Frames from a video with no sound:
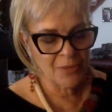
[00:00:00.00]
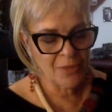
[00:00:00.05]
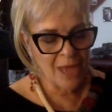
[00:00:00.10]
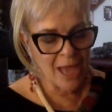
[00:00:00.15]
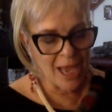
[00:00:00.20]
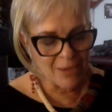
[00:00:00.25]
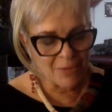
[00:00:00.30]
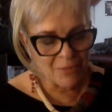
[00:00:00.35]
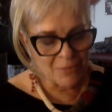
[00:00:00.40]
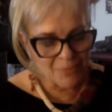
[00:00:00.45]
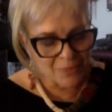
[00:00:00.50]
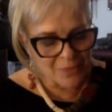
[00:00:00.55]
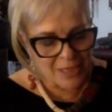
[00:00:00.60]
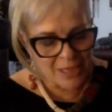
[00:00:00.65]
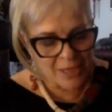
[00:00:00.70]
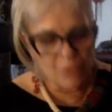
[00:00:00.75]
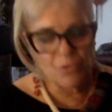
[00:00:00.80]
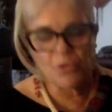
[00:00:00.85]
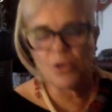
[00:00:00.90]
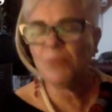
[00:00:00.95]
i
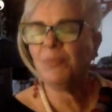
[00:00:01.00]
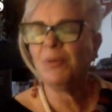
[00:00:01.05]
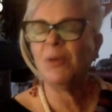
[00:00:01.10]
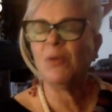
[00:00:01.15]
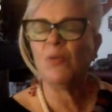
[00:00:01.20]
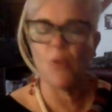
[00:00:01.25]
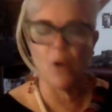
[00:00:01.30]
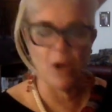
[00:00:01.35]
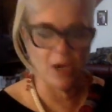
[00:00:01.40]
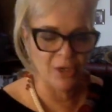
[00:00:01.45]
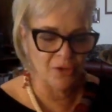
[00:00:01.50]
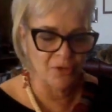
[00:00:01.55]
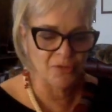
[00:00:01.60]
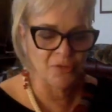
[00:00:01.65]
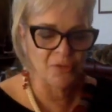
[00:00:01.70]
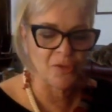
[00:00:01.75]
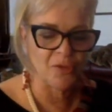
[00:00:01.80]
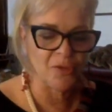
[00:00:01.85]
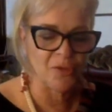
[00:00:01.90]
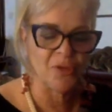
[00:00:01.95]
it would be
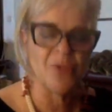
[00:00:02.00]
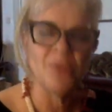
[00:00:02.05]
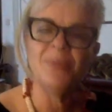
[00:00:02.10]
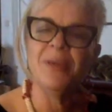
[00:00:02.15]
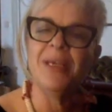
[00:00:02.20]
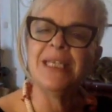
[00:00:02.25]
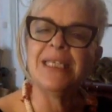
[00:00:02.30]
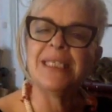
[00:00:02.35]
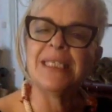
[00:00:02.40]
wonderful for me